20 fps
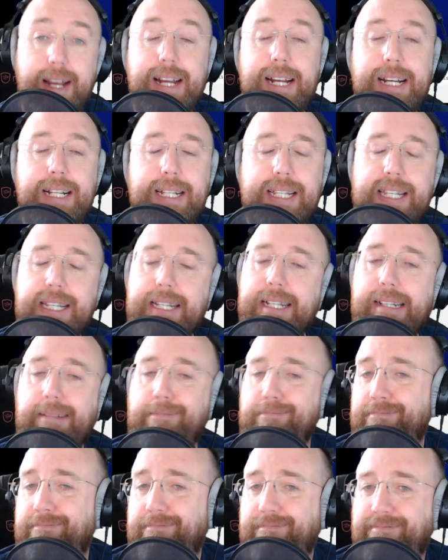It's
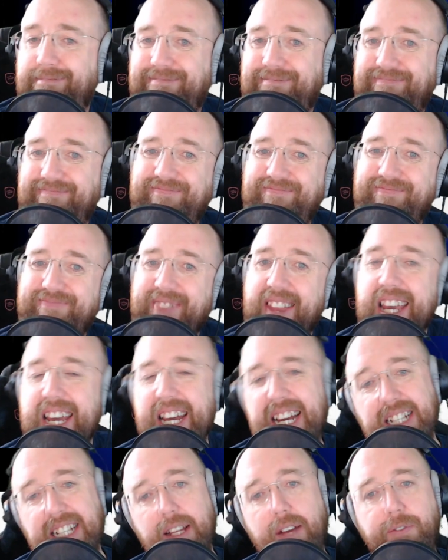
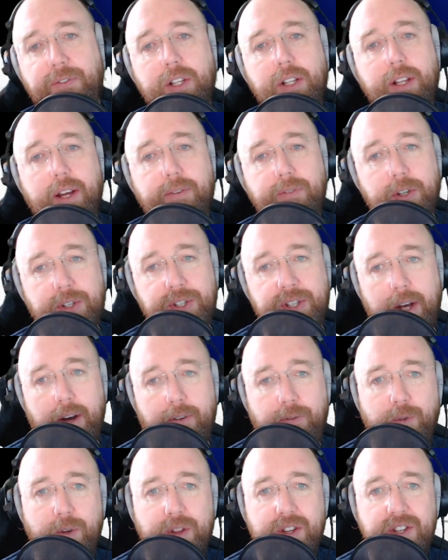tough to love
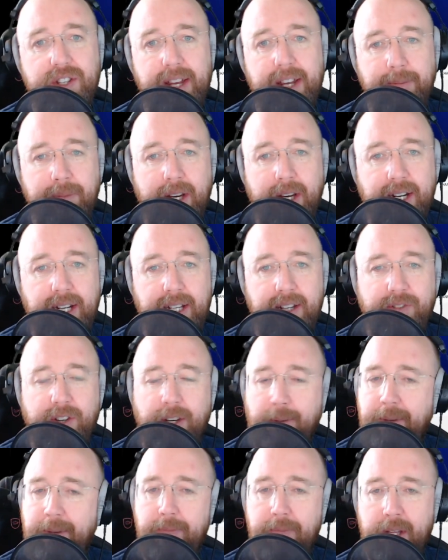yourself with the same kind of
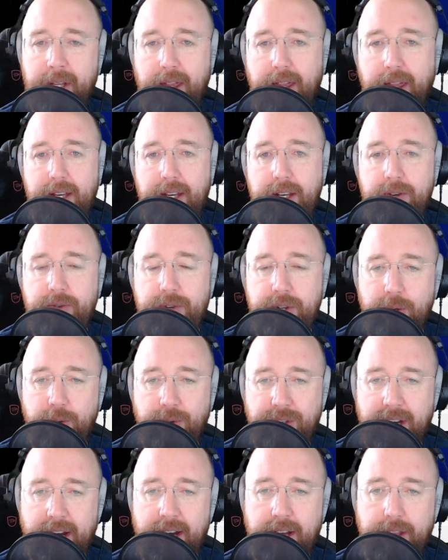commitment you do
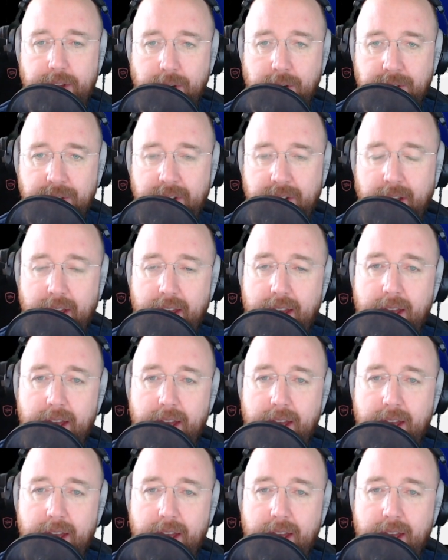to others.